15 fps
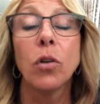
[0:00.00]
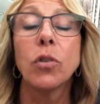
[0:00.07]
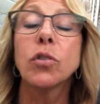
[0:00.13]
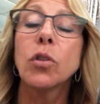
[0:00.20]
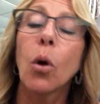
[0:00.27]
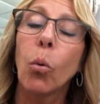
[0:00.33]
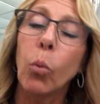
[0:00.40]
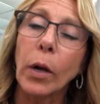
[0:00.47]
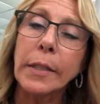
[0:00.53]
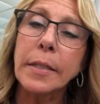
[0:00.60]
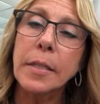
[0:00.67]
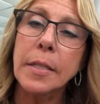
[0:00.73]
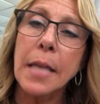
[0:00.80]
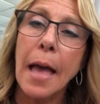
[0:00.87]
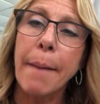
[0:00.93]
So, what
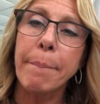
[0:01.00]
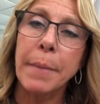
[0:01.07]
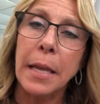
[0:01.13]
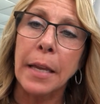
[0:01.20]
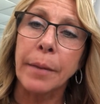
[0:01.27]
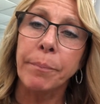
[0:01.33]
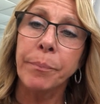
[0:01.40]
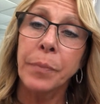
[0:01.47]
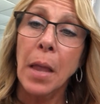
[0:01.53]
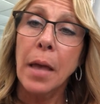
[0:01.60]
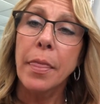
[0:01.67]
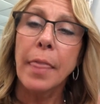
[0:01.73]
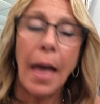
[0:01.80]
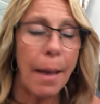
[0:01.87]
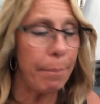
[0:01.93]
does that mean?
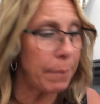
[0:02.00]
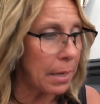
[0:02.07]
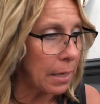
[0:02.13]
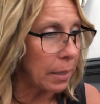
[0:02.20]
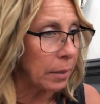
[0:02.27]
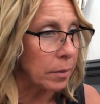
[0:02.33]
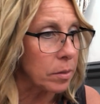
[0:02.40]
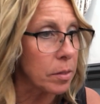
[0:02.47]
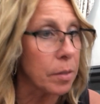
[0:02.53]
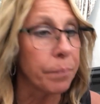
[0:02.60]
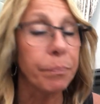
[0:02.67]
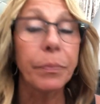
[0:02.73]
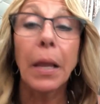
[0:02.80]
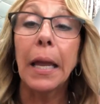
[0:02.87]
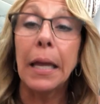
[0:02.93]
That means
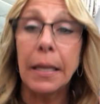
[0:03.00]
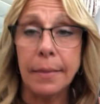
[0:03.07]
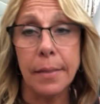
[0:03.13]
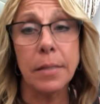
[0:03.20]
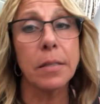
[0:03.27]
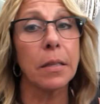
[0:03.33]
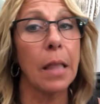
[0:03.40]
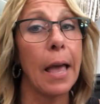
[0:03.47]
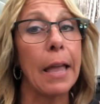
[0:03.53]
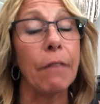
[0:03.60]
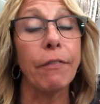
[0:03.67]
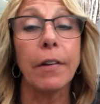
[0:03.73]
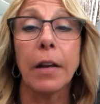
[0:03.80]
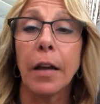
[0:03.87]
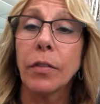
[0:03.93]
in this
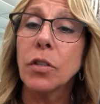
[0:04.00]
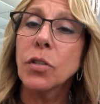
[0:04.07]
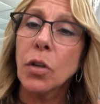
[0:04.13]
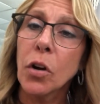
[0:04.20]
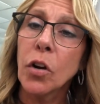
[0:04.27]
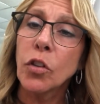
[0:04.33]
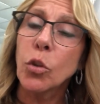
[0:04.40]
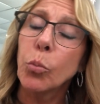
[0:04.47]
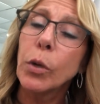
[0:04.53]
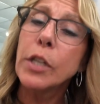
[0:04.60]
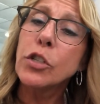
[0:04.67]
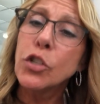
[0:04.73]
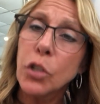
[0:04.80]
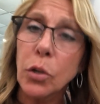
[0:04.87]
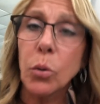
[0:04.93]
life and on this earth, we
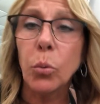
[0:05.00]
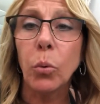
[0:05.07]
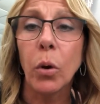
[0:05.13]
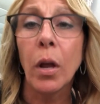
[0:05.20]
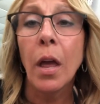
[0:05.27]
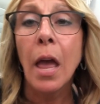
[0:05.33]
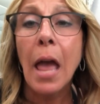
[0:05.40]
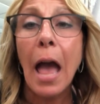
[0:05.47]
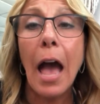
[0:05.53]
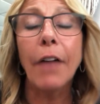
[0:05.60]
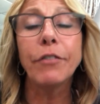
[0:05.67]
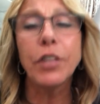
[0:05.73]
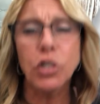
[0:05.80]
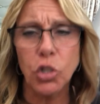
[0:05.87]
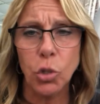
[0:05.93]
do
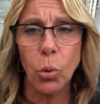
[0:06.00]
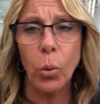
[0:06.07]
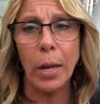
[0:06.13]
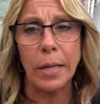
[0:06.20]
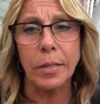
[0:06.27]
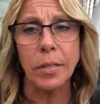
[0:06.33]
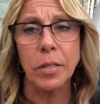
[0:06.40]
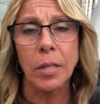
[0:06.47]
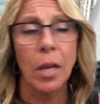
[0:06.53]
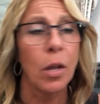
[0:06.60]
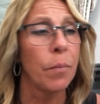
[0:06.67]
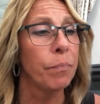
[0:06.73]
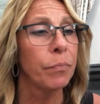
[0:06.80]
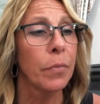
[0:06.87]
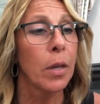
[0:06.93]
have the choice
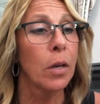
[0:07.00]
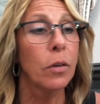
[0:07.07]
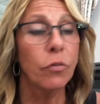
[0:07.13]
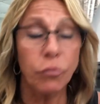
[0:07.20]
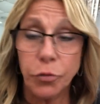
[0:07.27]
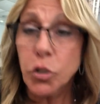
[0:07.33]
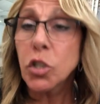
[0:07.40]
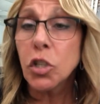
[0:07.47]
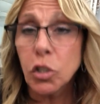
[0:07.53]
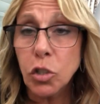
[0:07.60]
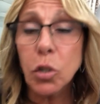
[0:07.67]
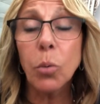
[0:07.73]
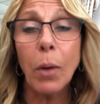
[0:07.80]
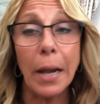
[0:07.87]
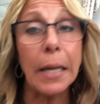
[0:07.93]
to
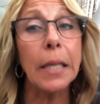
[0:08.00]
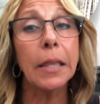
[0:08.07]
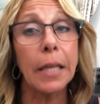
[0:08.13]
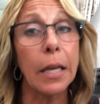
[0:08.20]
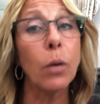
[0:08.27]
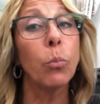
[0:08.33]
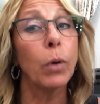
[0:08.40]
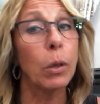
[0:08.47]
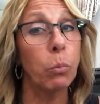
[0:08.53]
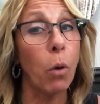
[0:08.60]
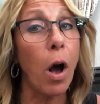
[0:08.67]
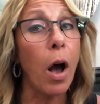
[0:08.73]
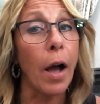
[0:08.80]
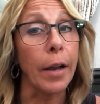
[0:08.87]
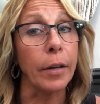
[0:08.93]
do anything we
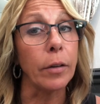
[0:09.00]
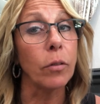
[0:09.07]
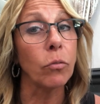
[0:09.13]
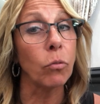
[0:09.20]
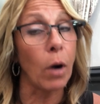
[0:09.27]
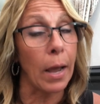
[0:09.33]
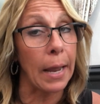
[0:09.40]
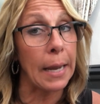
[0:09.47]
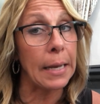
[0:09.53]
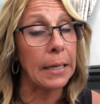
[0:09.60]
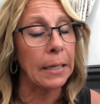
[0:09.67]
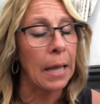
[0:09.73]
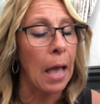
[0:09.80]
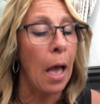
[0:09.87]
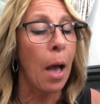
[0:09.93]
want,
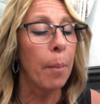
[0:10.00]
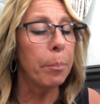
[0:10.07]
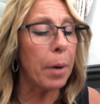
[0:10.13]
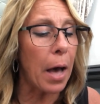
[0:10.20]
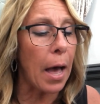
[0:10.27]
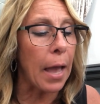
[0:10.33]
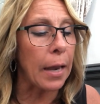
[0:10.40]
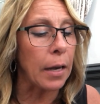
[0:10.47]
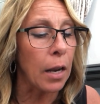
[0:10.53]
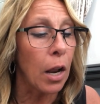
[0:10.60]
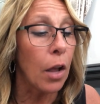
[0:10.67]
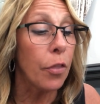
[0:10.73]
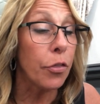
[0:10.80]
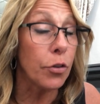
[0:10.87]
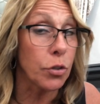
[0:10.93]
right? But
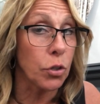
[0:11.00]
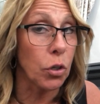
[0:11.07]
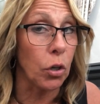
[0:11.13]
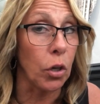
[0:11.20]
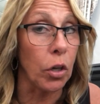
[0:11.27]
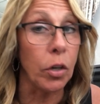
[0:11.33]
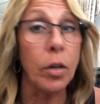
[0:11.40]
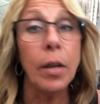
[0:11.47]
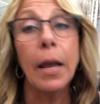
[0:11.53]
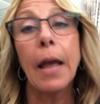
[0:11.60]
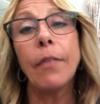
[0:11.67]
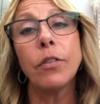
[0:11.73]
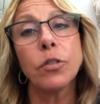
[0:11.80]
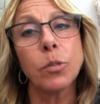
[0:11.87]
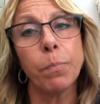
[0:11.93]
there's good
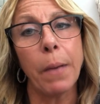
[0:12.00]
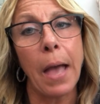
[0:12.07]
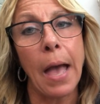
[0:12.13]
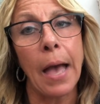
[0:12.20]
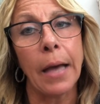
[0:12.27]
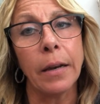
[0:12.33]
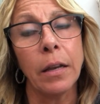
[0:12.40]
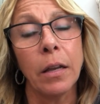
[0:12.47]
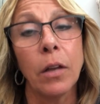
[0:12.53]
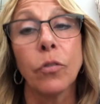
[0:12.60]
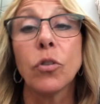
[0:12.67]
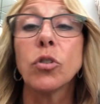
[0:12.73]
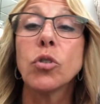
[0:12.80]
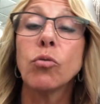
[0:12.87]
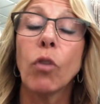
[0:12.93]
and there's bad.
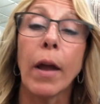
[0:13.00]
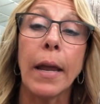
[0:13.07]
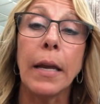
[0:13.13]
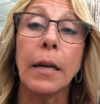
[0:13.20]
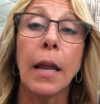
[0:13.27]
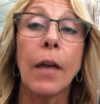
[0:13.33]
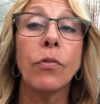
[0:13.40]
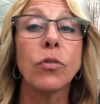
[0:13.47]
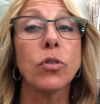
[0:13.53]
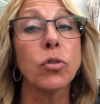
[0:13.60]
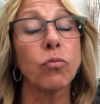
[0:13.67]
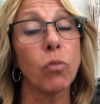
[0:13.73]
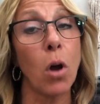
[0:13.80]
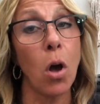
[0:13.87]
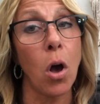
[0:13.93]
There's right and
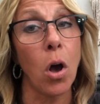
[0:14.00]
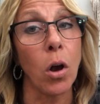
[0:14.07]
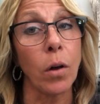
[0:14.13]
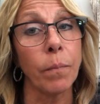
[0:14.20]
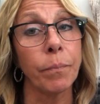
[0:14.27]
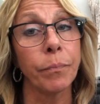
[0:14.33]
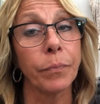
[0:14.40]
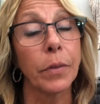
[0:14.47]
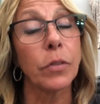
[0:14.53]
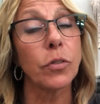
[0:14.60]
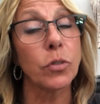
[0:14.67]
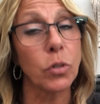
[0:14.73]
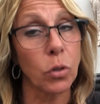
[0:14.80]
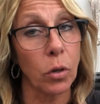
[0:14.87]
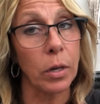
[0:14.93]
there's wrong.
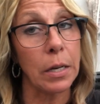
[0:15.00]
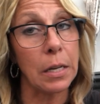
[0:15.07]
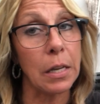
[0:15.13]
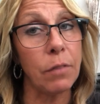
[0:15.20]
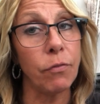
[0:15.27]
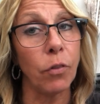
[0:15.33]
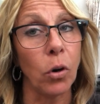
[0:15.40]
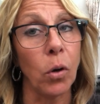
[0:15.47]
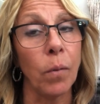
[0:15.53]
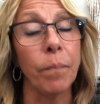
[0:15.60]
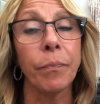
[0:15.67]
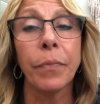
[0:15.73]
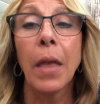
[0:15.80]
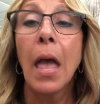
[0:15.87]
There's good and evil.